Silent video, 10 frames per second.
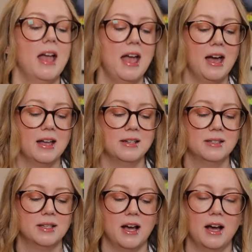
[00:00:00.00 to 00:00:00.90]
And
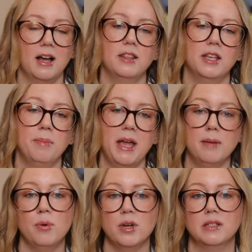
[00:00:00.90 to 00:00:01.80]
uh, the
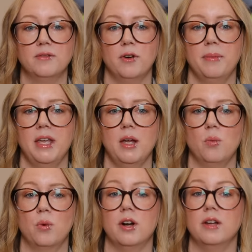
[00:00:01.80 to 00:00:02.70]
pain points for me were